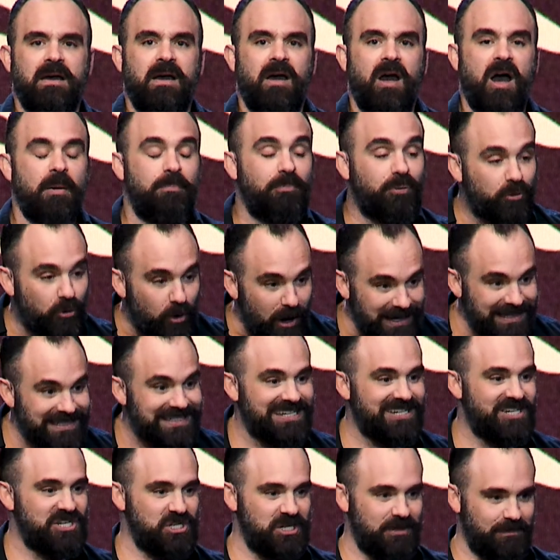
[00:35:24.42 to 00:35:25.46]

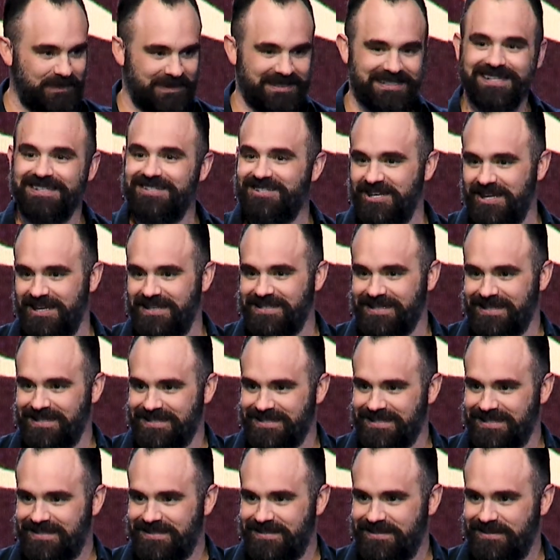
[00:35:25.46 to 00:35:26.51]
apprenticeship to
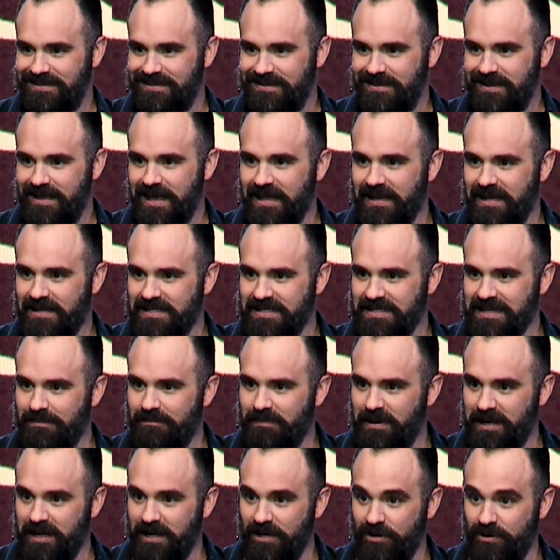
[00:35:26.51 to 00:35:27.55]
Jesus, and as
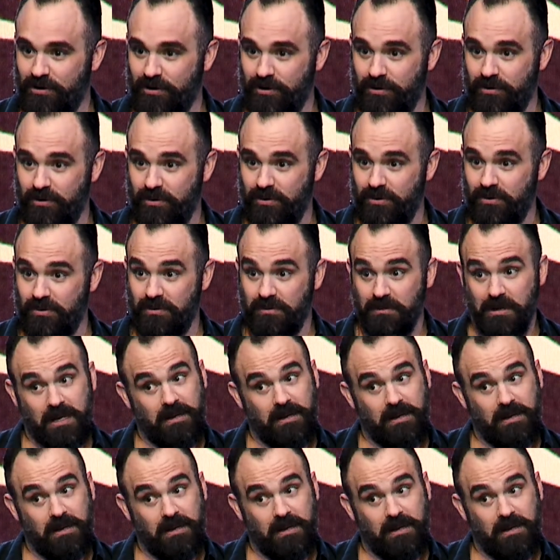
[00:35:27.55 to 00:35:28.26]
somebody who,